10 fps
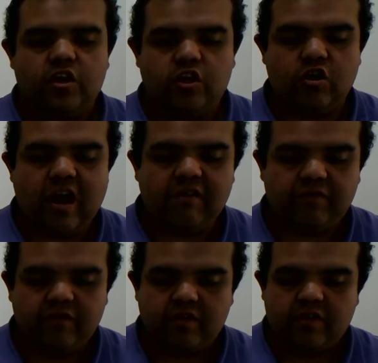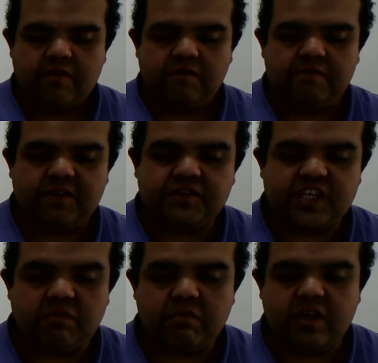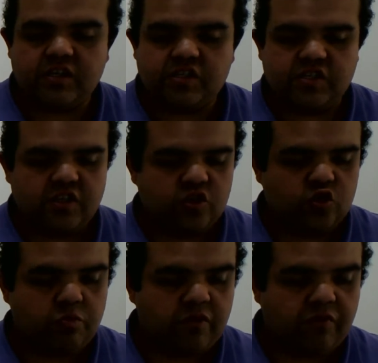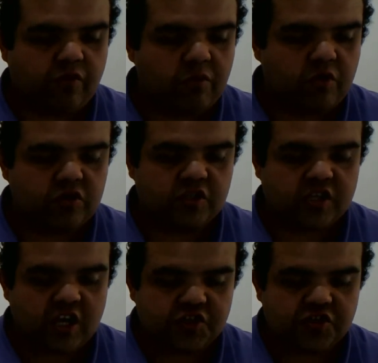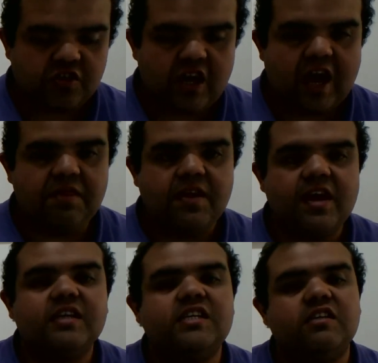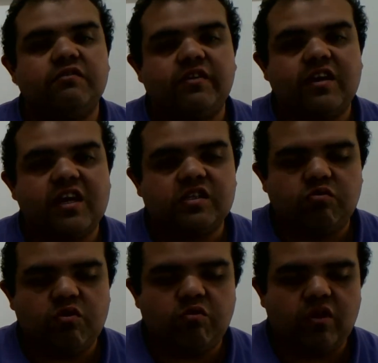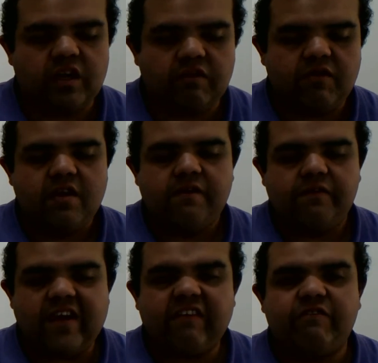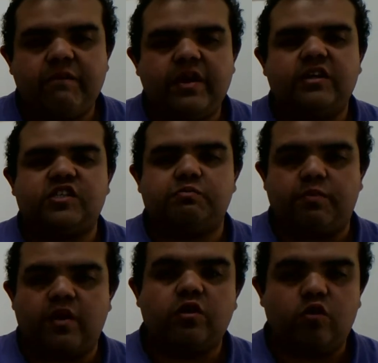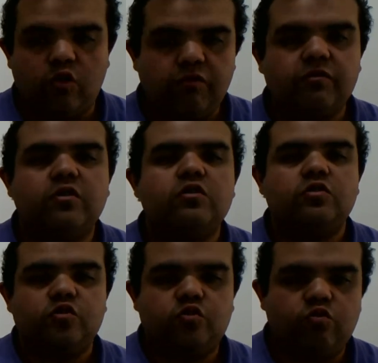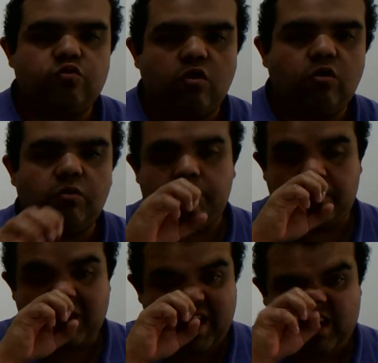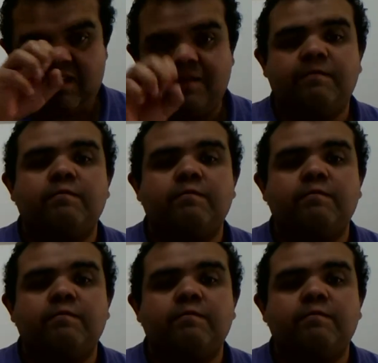You have 15 minutes to perform your discussion, and then at the end of the class we will give 5 minutes per group to role play